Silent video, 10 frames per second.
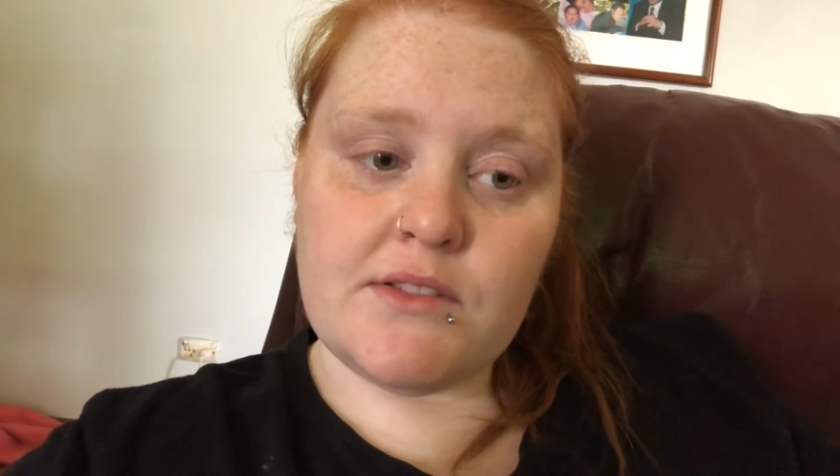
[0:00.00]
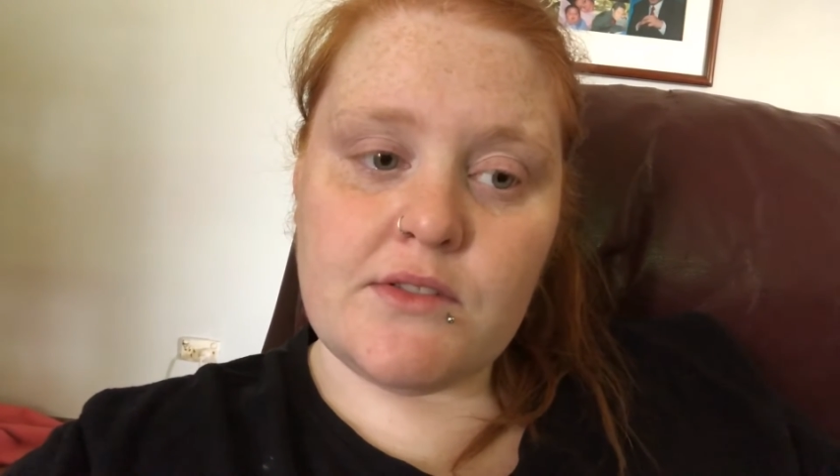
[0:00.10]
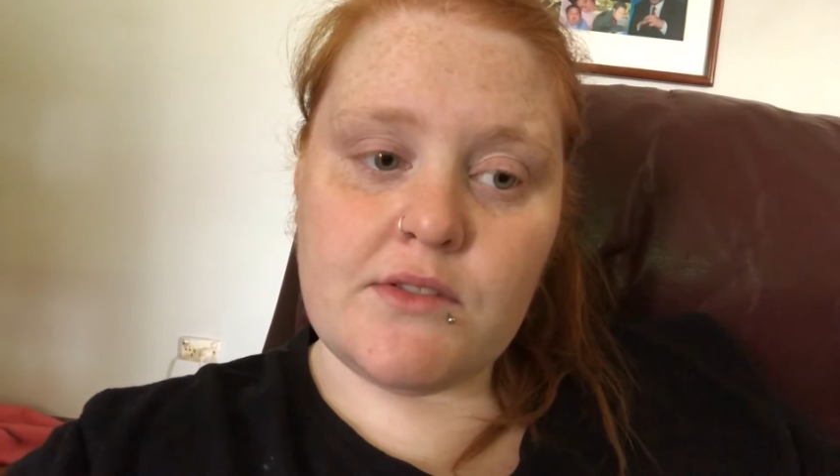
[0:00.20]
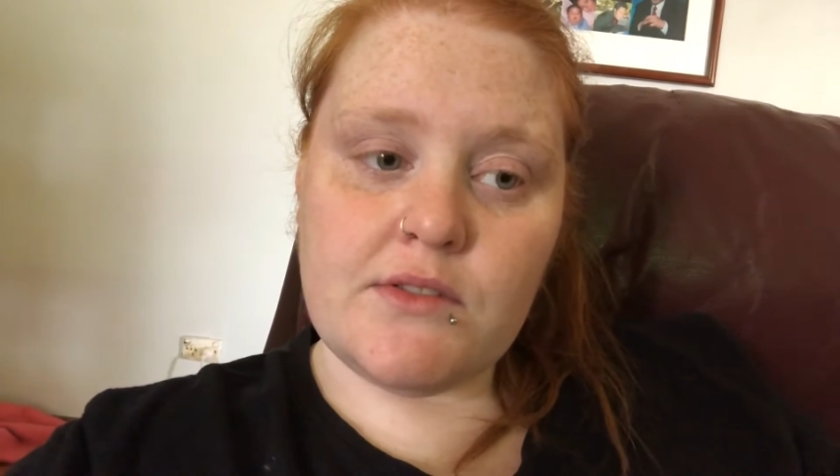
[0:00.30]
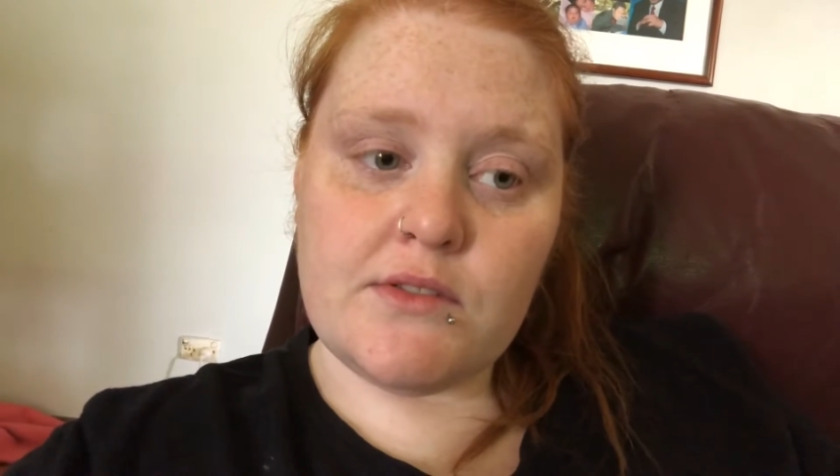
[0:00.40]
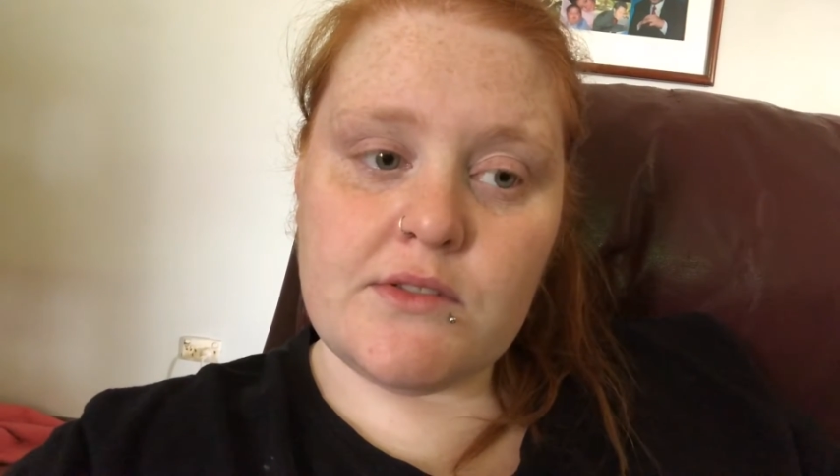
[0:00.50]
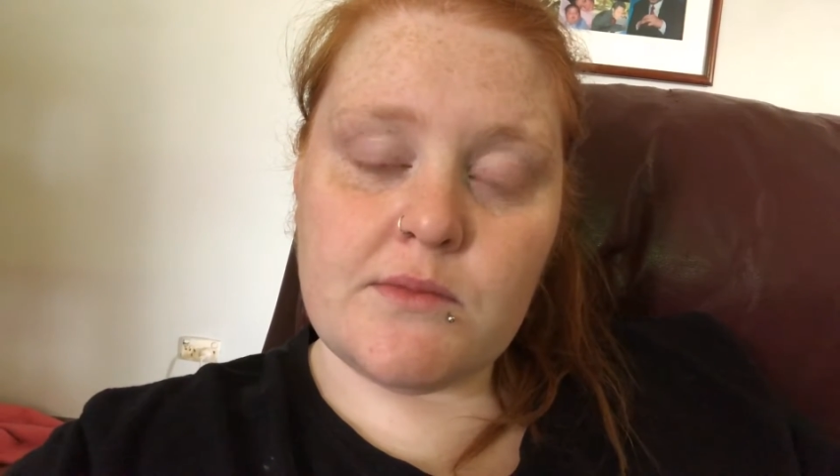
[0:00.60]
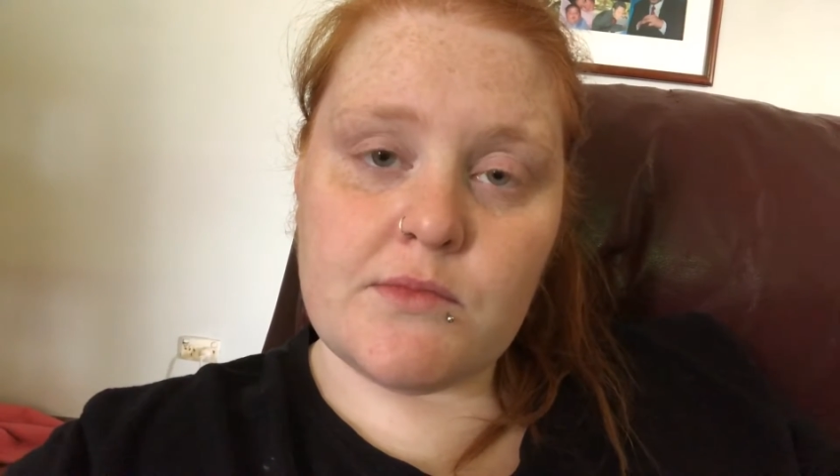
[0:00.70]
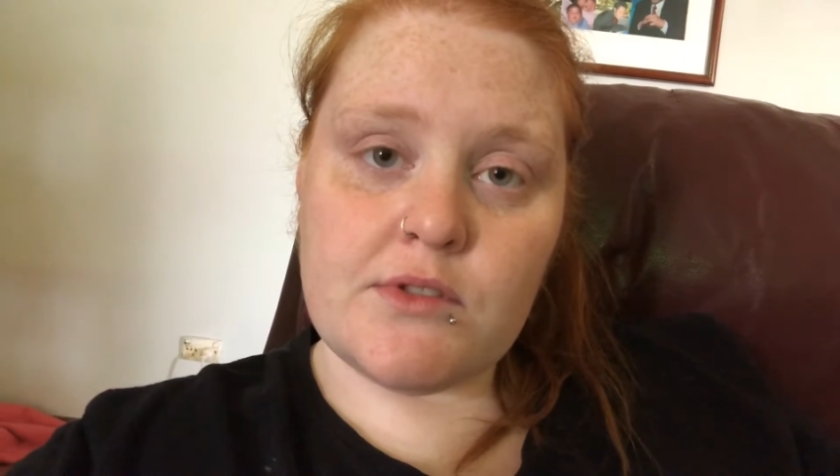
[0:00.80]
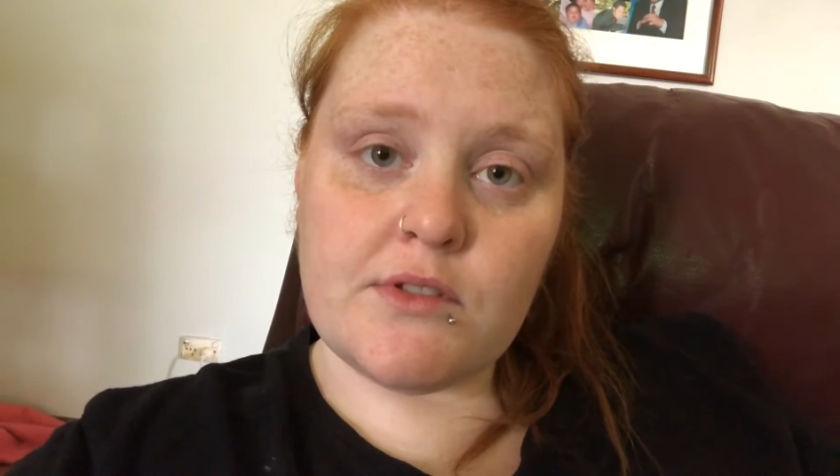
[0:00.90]
do some
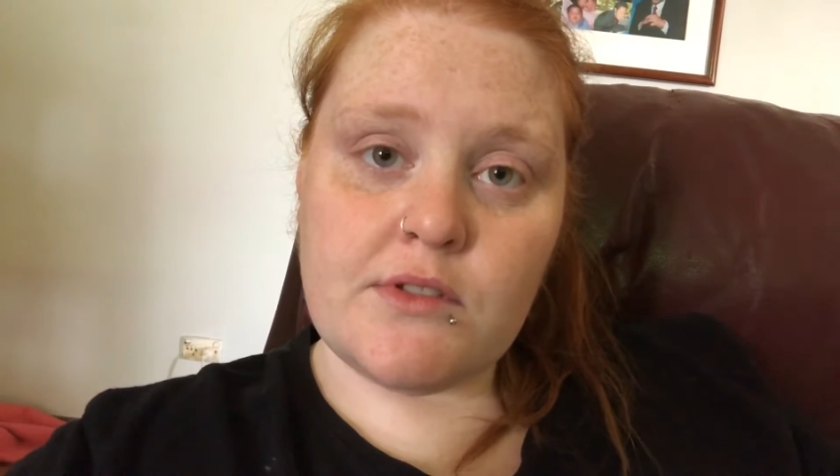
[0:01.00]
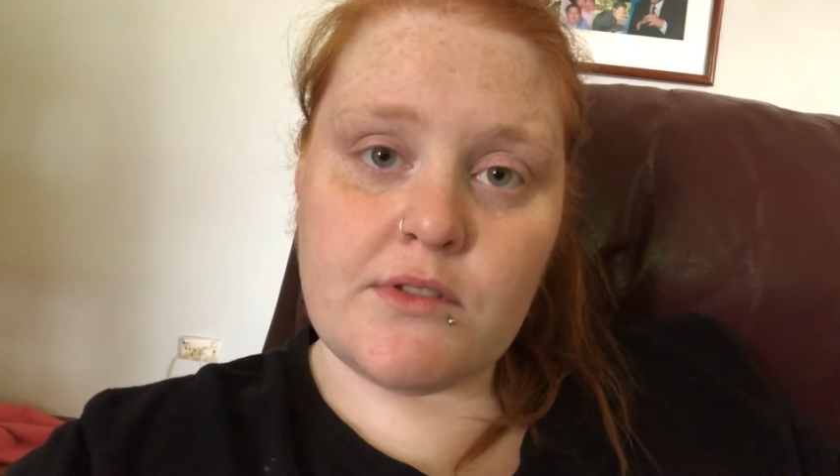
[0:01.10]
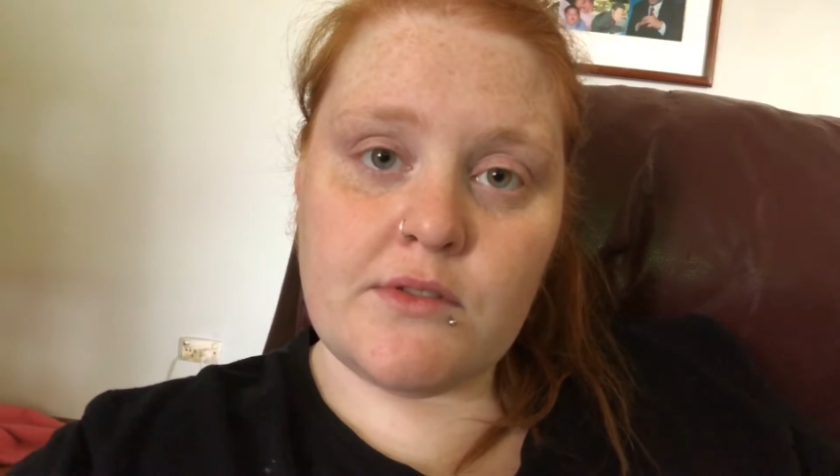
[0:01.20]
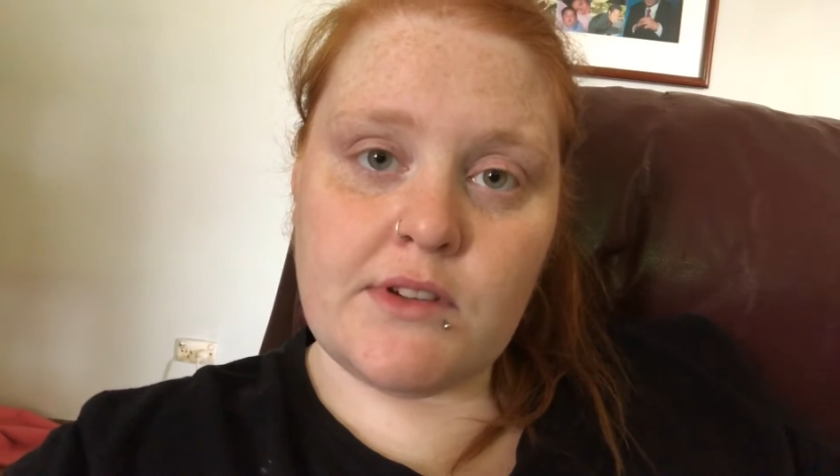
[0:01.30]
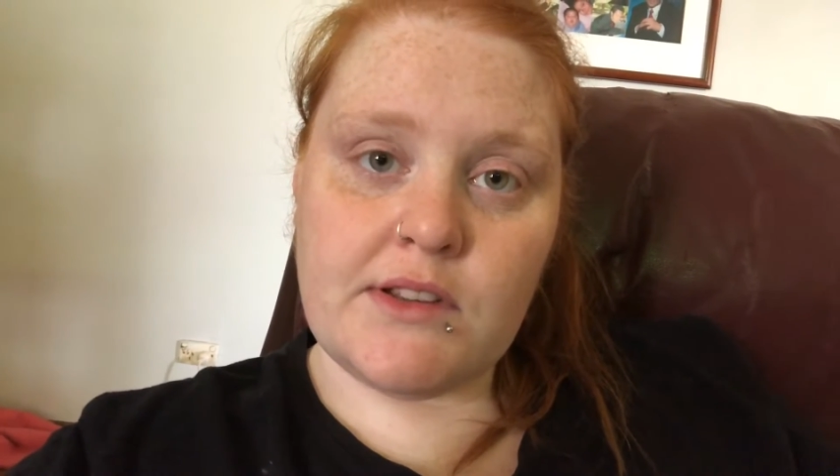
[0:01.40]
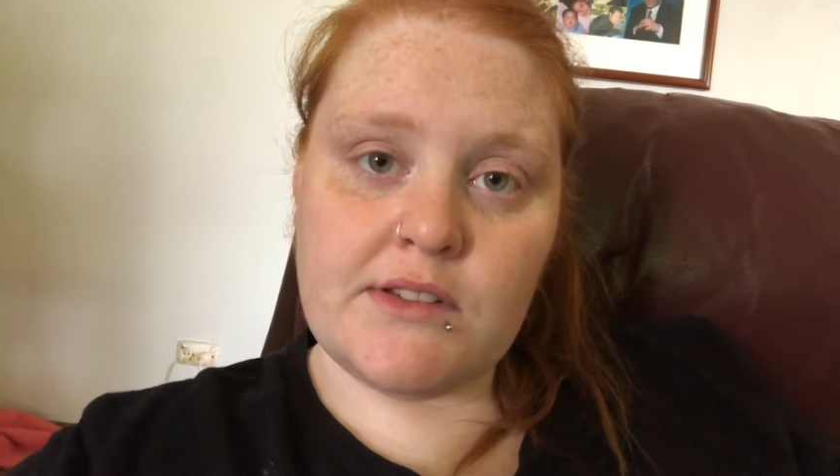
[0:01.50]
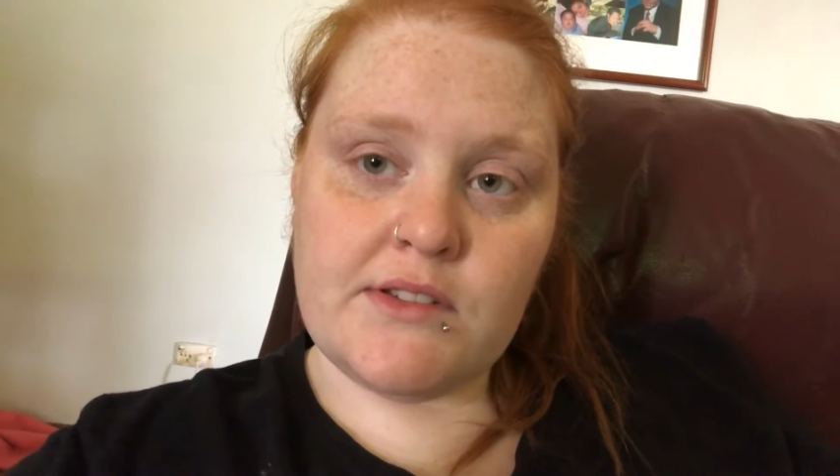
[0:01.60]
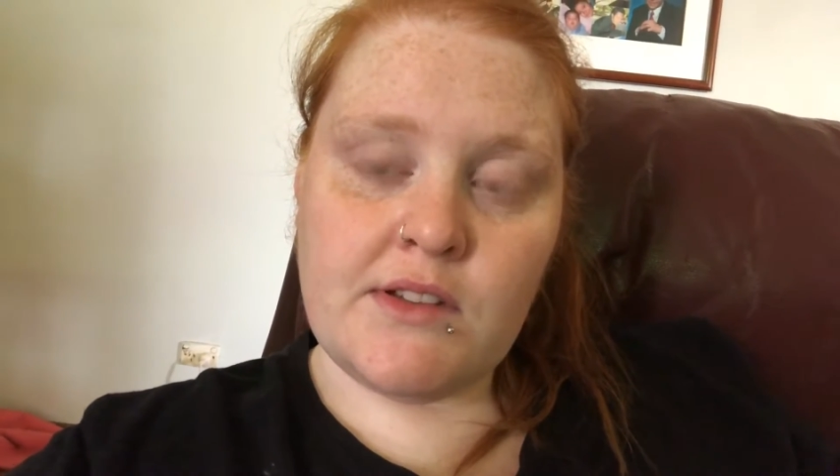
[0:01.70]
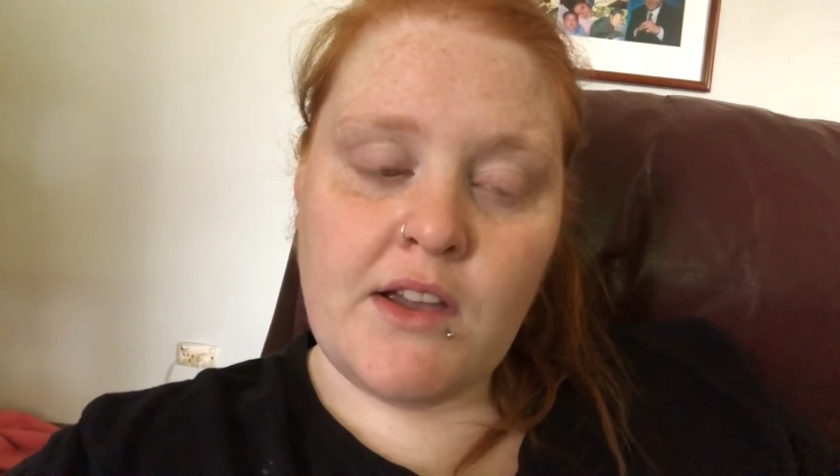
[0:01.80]
sugar cookies.